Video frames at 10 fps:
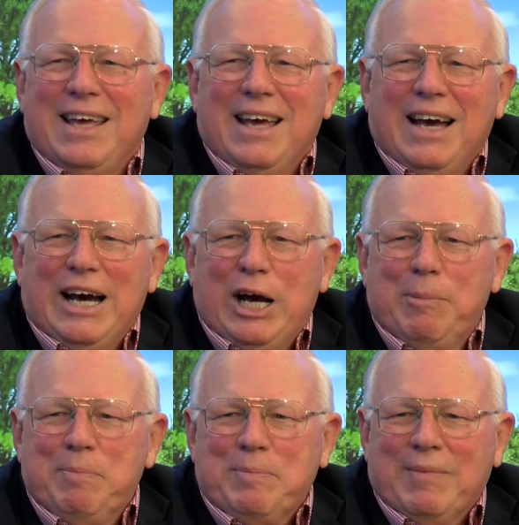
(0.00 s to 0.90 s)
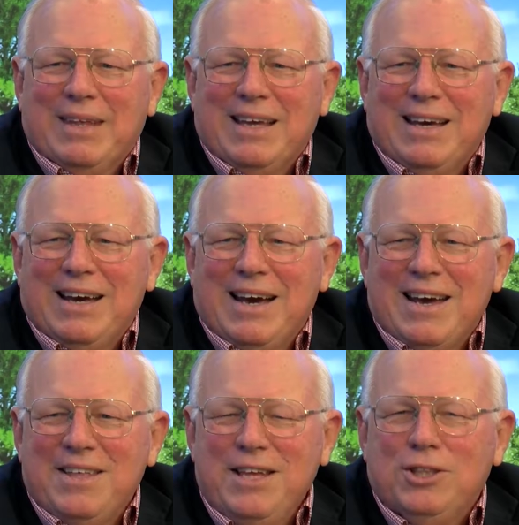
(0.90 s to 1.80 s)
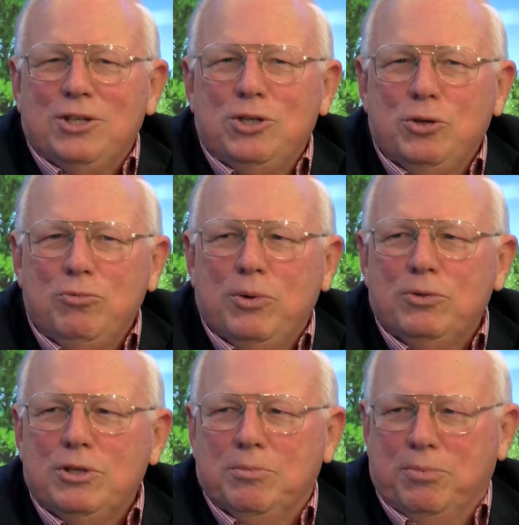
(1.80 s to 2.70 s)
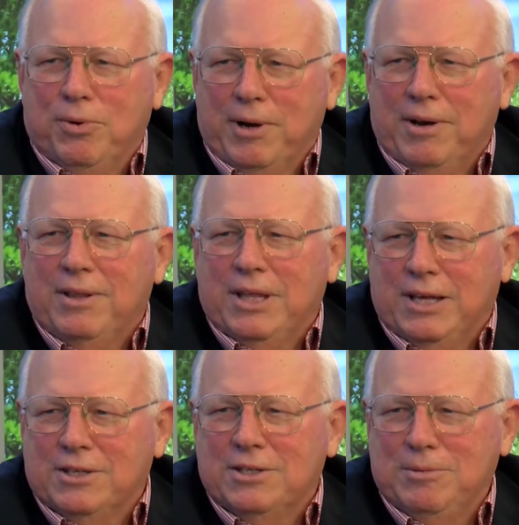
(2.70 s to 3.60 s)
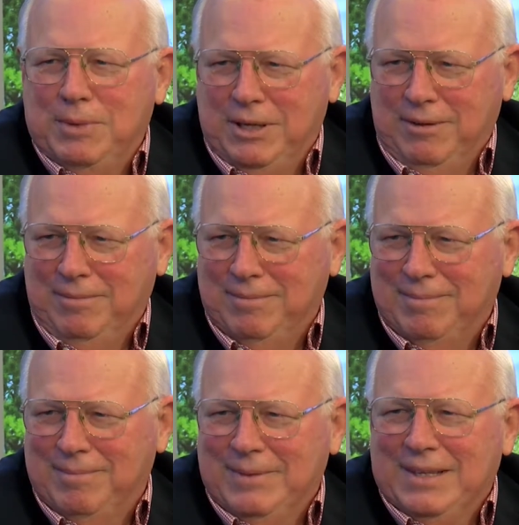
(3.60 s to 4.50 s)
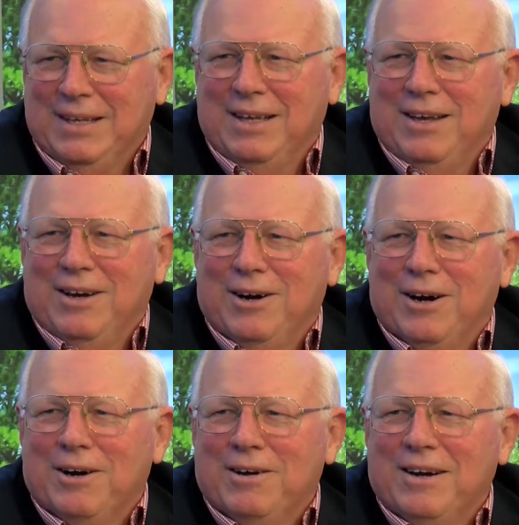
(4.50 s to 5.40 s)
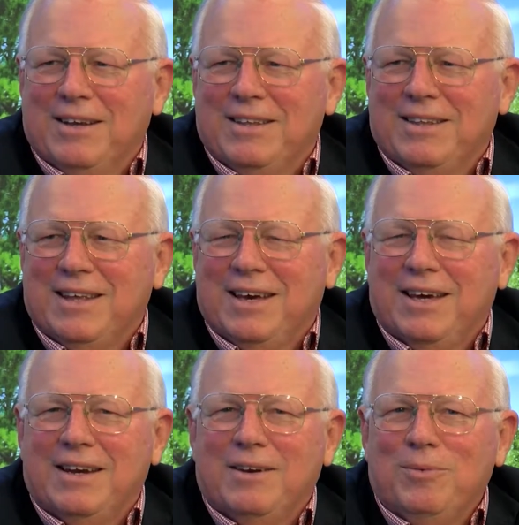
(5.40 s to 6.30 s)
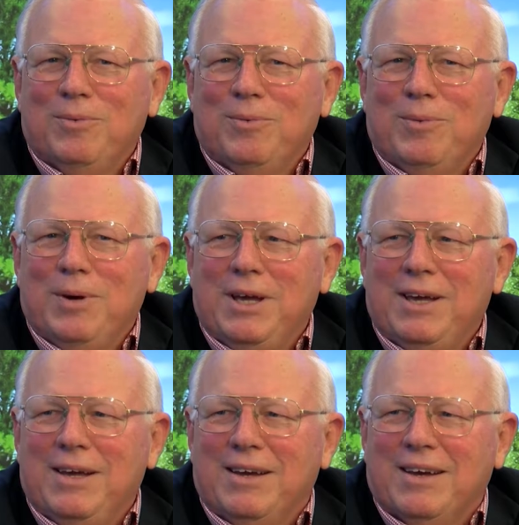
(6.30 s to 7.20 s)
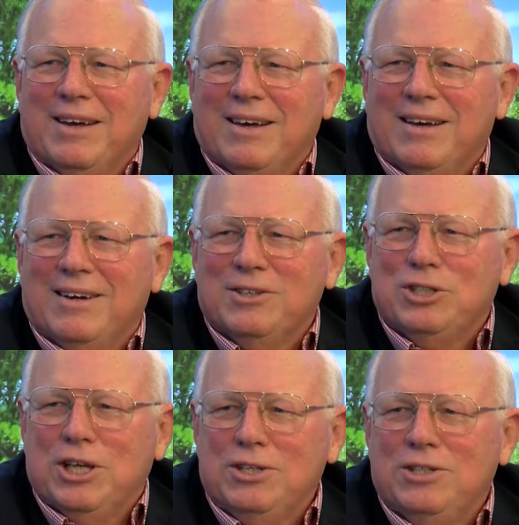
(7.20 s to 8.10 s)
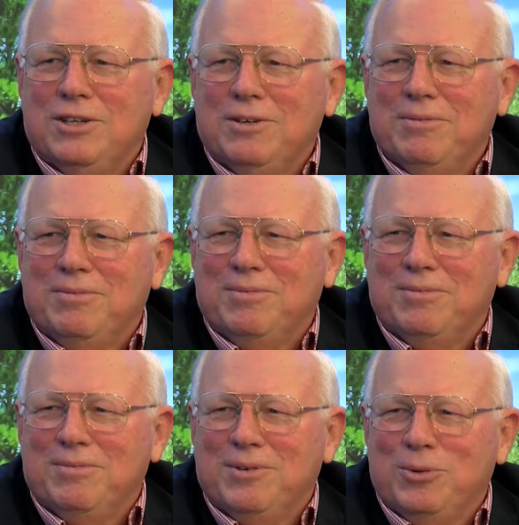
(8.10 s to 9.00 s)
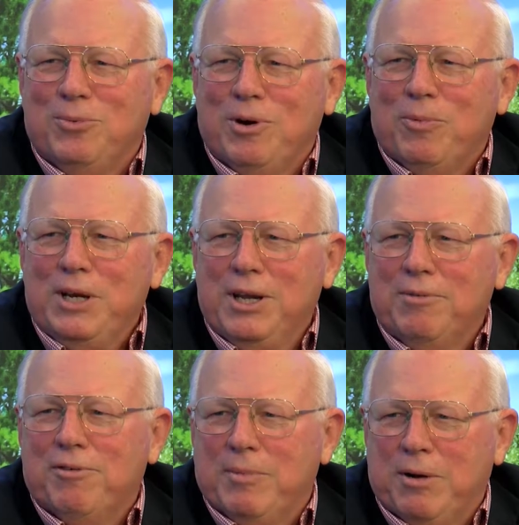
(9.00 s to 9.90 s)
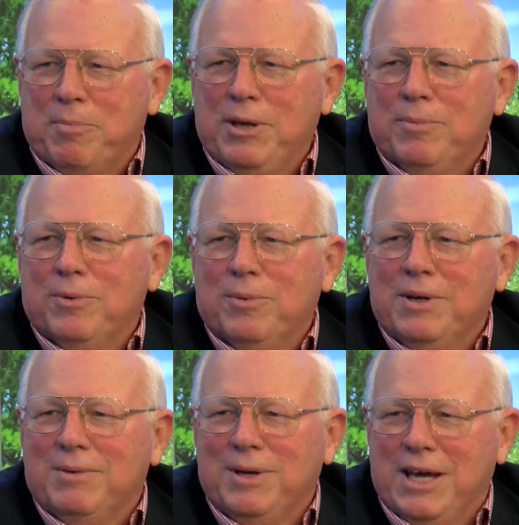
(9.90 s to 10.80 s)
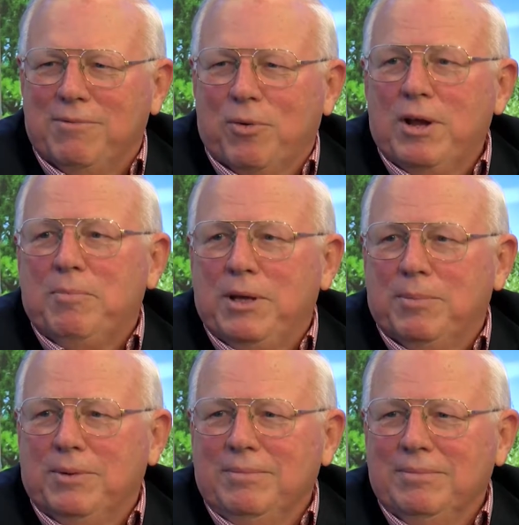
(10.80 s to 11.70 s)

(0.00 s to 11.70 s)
I think the two most important things to me are that we are sensitive to what we need from our people. We have great people.